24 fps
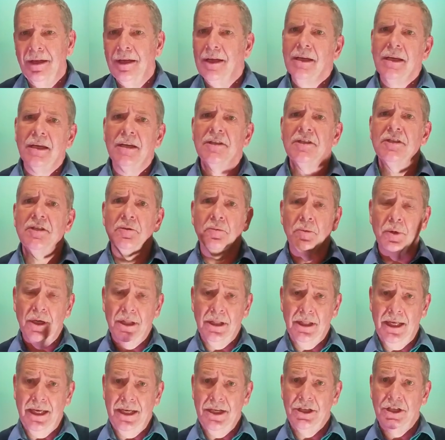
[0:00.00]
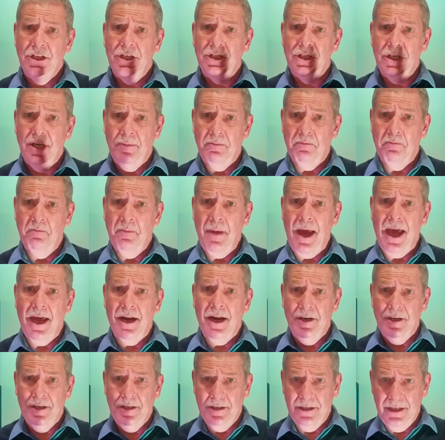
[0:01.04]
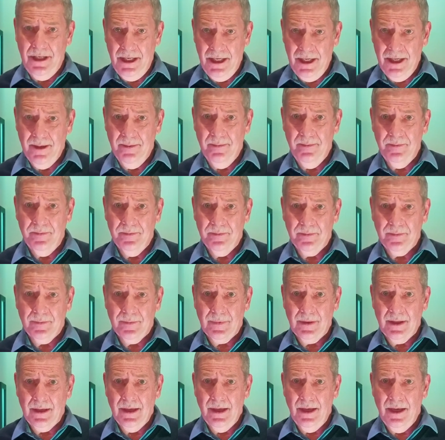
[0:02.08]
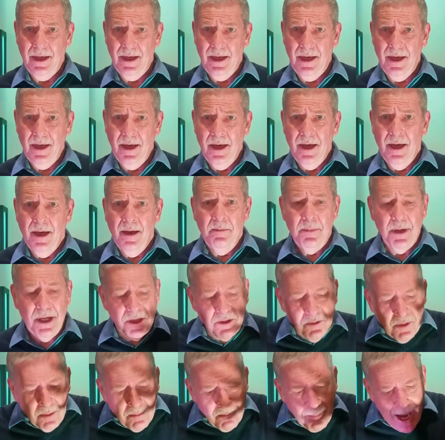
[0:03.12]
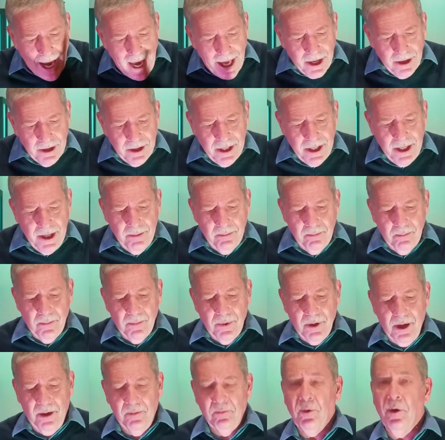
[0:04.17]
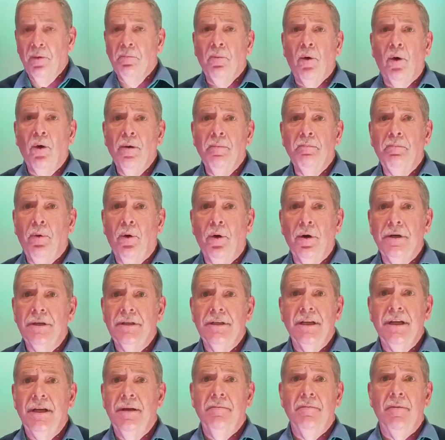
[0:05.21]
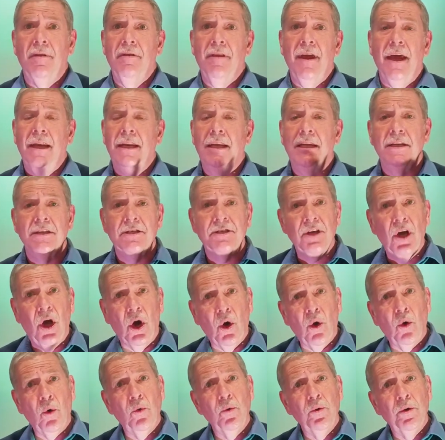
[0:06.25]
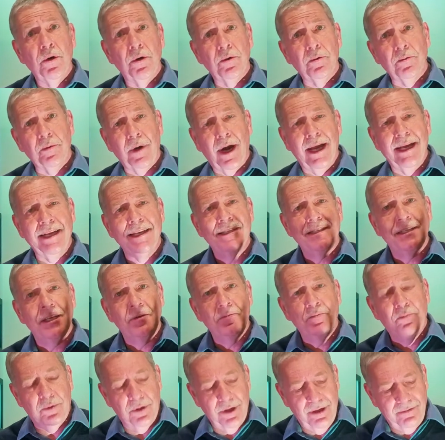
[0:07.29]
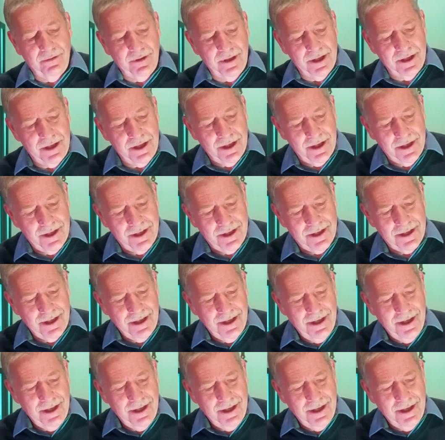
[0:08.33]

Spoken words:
Because the relationship mattered to him. Because we matter to him and we're more important to him than his own rights and privileges.